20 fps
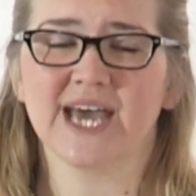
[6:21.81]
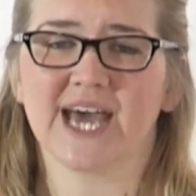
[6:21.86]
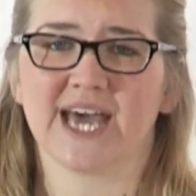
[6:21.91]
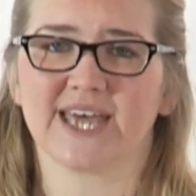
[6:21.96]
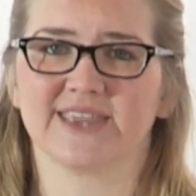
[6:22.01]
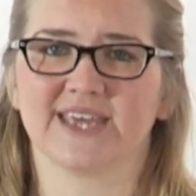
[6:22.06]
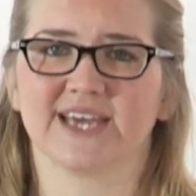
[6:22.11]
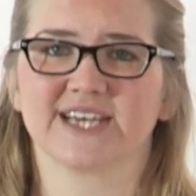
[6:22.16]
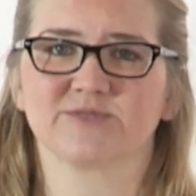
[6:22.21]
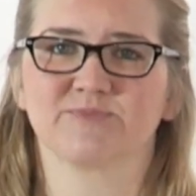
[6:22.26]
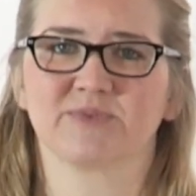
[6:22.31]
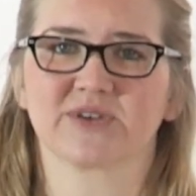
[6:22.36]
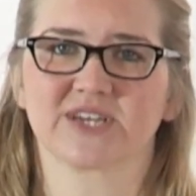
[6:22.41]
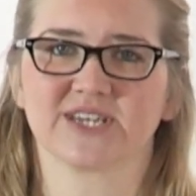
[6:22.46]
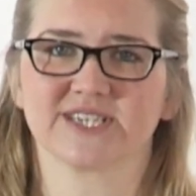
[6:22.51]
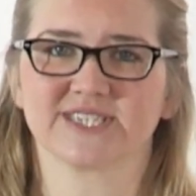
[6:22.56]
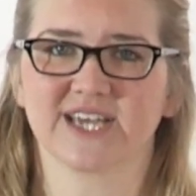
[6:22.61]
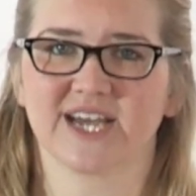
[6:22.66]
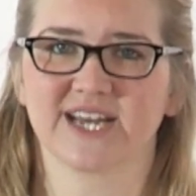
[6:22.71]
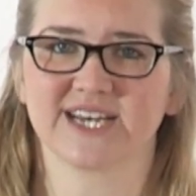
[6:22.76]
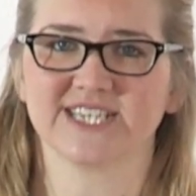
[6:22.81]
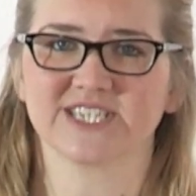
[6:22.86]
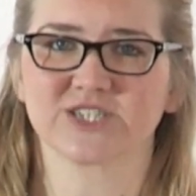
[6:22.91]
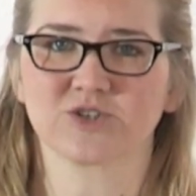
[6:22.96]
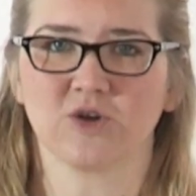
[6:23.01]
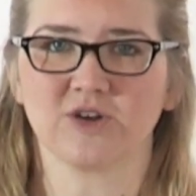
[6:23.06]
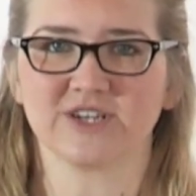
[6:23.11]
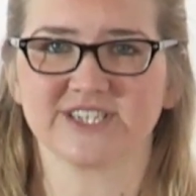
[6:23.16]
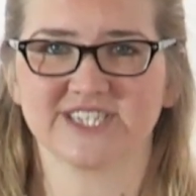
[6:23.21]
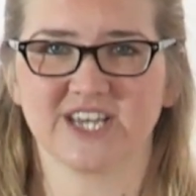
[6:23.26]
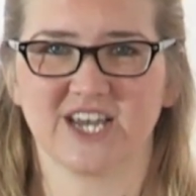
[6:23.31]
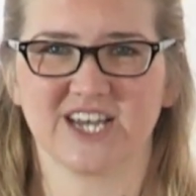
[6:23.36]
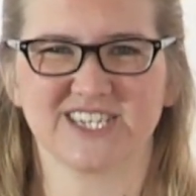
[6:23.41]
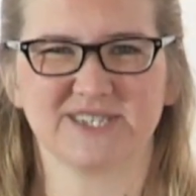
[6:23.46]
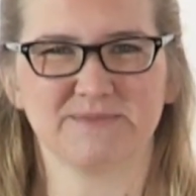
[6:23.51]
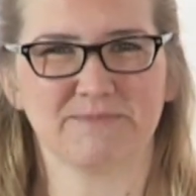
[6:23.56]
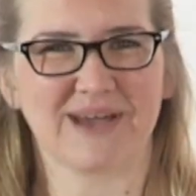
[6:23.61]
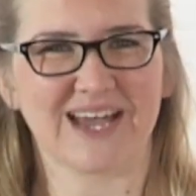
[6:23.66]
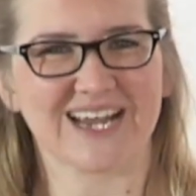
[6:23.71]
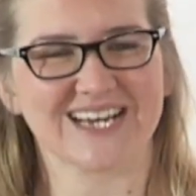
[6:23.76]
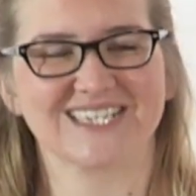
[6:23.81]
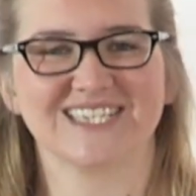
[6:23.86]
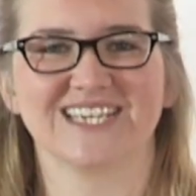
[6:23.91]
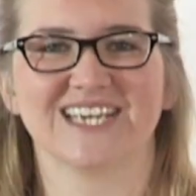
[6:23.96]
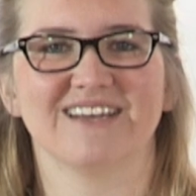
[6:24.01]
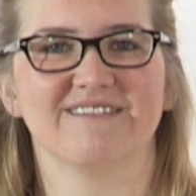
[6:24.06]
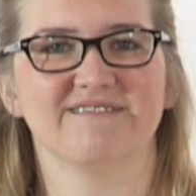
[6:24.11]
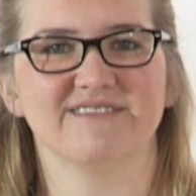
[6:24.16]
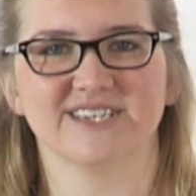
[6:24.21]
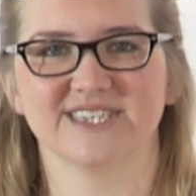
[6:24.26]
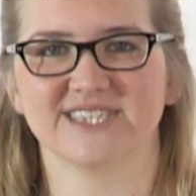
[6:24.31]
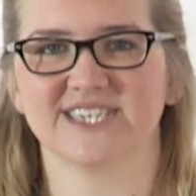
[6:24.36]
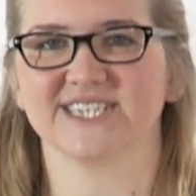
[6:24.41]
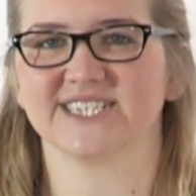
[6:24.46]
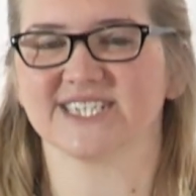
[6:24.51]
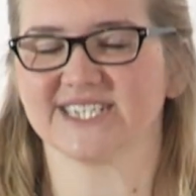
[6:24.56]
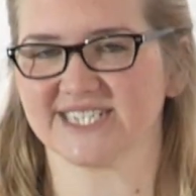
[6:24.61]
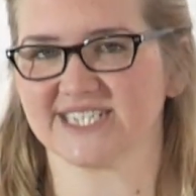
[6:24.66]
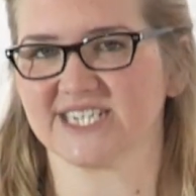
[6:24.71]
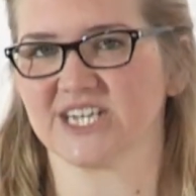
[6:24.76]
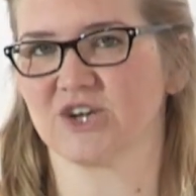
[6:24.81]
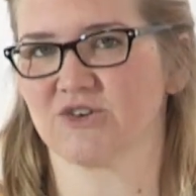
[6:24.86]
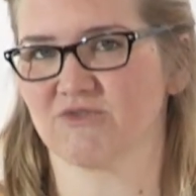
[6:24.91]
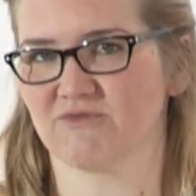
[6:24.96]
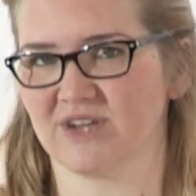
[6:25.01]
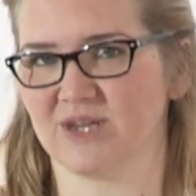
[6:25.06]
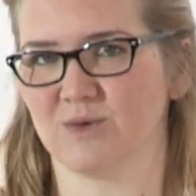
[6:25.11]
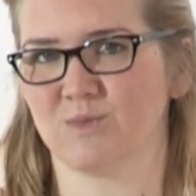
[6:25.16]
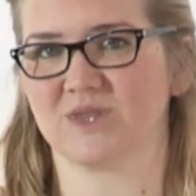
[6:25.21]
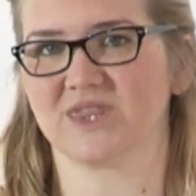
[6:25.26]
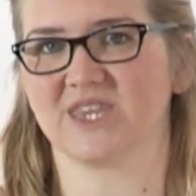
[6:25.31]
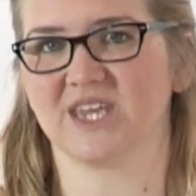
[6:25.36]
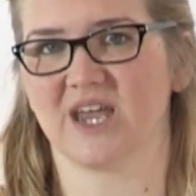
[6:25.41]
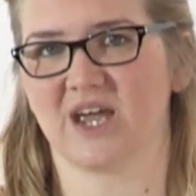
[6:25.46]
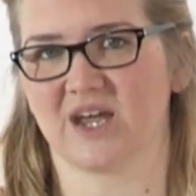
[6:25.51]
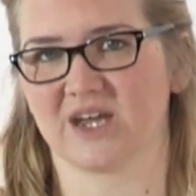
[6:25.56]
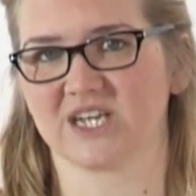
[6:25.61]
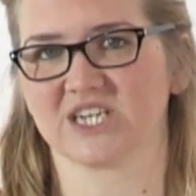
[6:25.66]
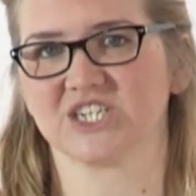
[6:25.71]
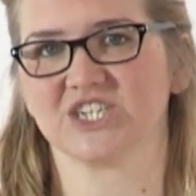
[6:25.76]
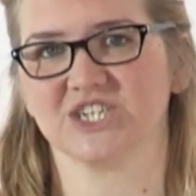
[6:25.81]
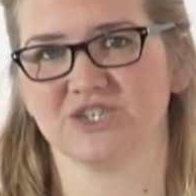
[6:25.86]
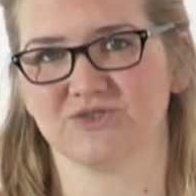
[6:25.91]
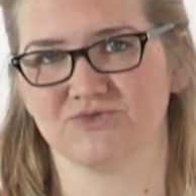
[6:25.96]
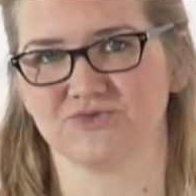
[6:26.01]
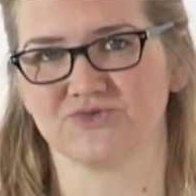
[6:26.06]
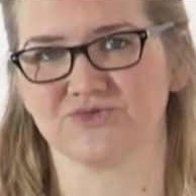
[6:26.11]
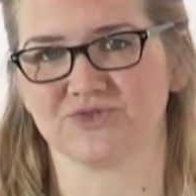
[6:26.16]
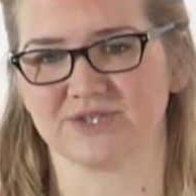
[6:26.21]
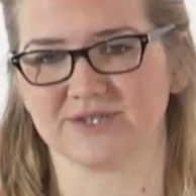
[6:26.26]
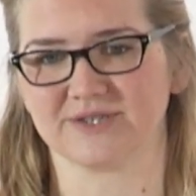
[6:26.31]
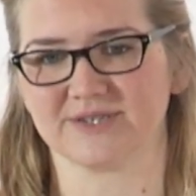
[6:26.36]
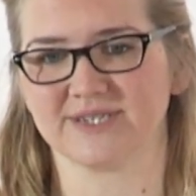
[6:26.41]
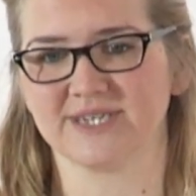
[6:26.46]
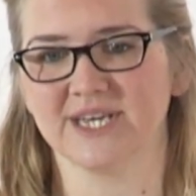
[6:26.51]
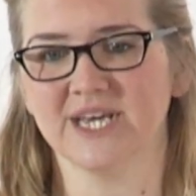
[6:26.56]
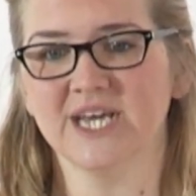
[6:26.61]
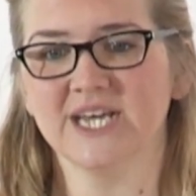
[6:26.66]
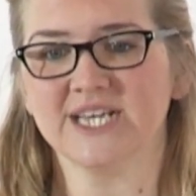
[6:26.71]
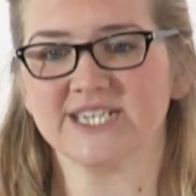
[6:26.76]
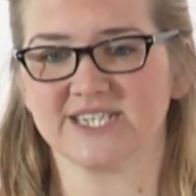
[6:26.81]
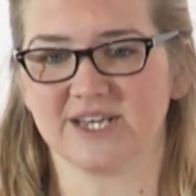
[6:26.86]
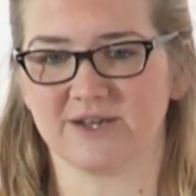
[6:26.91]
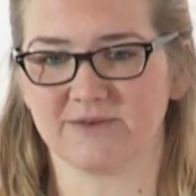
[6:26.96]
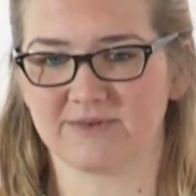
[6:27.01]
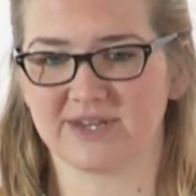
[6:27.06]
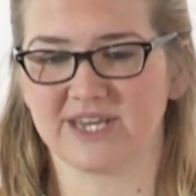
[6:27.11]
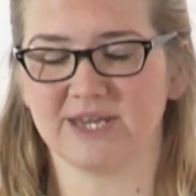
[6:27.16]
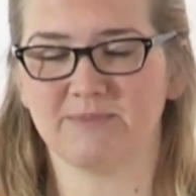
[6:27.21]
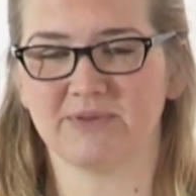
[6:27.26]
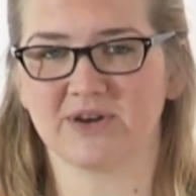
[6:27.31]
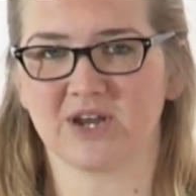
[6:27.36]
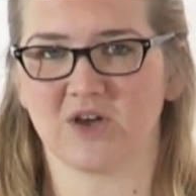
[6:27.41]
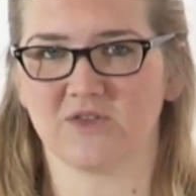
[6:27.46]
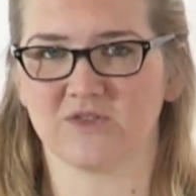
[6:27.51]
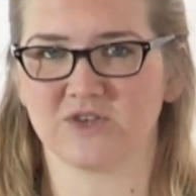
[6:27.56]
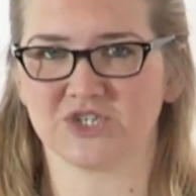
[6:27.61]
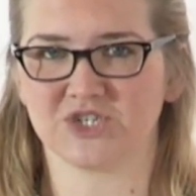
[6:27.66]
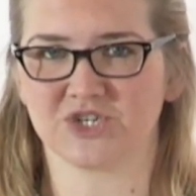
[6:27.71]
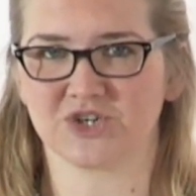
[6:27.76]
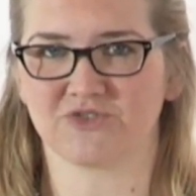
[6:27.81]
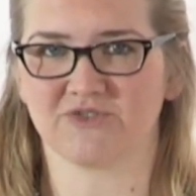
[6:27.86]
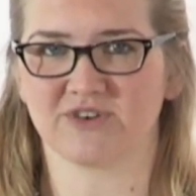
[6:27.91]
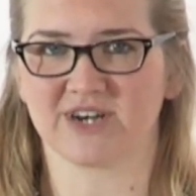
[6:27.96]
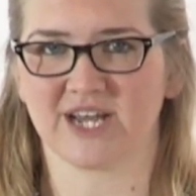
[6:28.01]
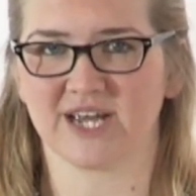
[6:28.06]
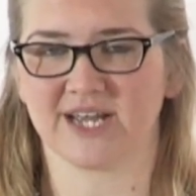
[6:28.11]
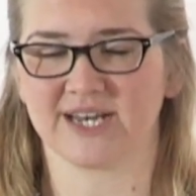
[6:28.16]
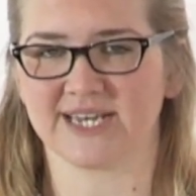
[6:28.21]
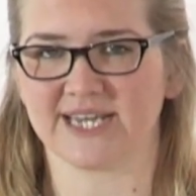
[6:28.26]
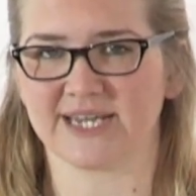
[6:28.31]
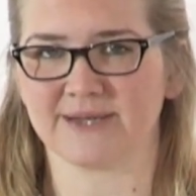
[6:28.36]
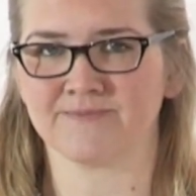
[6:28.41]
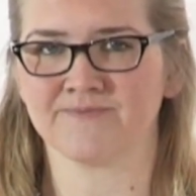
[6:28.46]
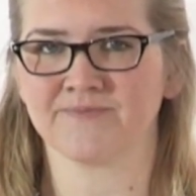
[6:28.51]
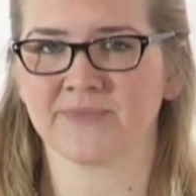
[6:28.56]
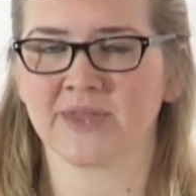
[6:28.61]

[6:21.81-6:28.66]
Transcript: And that's because honey's got a certain bacteria that doesn't agree with the younger children. So keep an eye on the sugar in honey.